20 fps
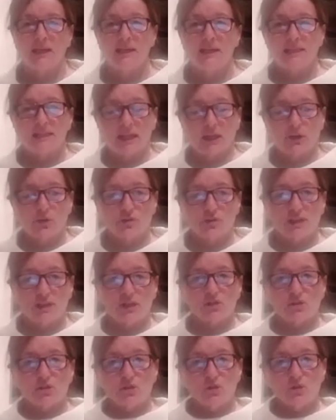Take your
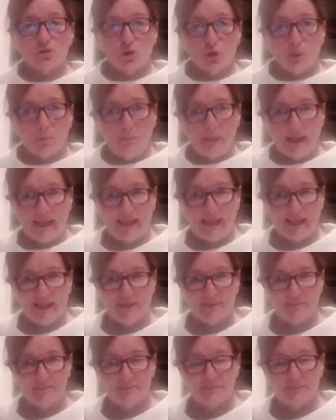attention to your belly.
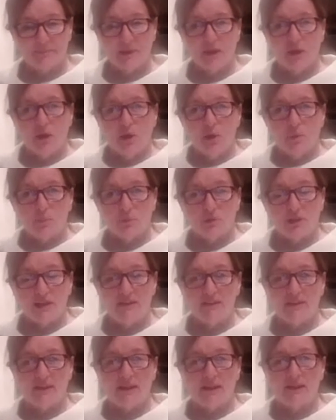
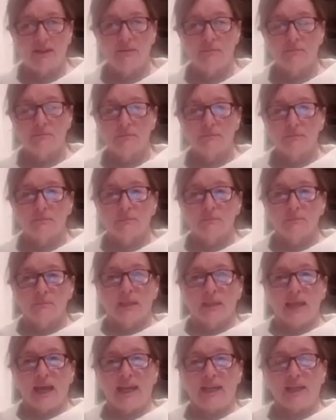Breathe in,
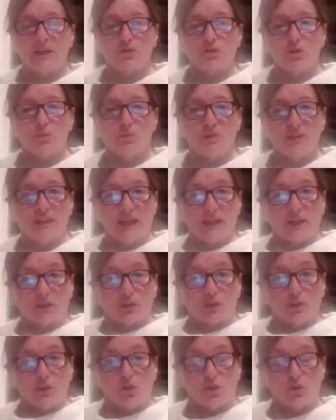and as you breathe out,
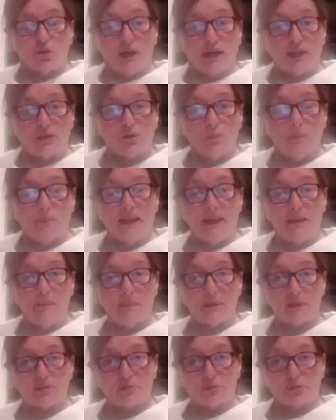contract your belly
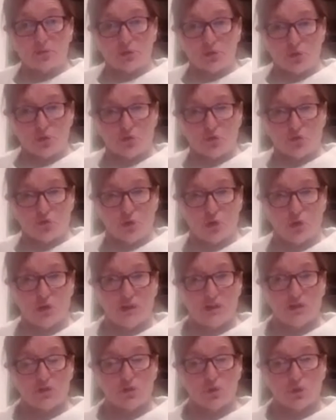muscles as
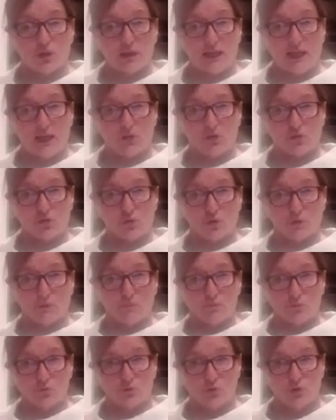strongly as you can. Draw
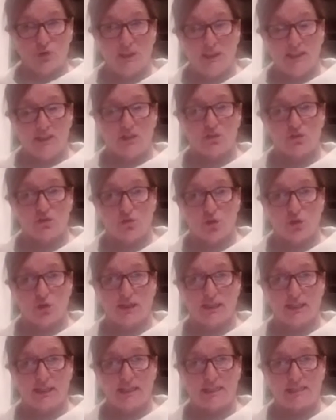them really
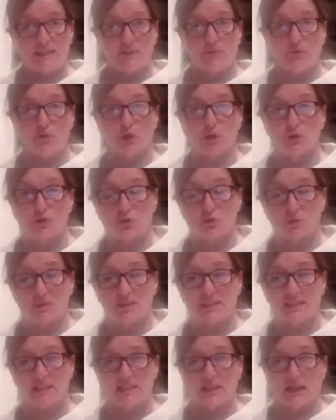strongly, as if you're going to do a
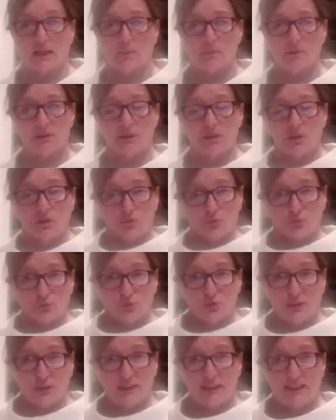sit-up.
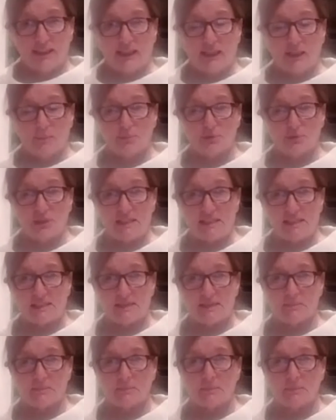Really embrace
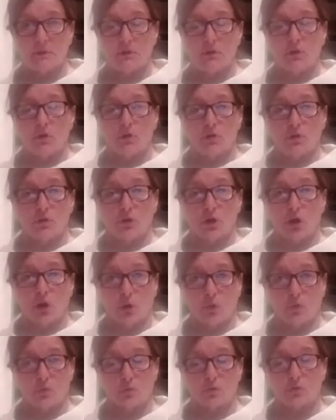them.
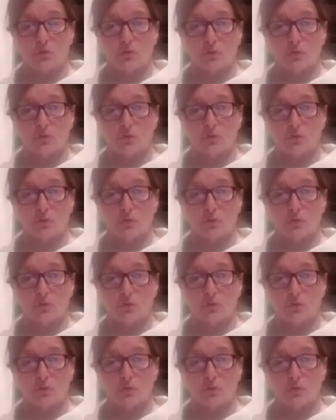Hold.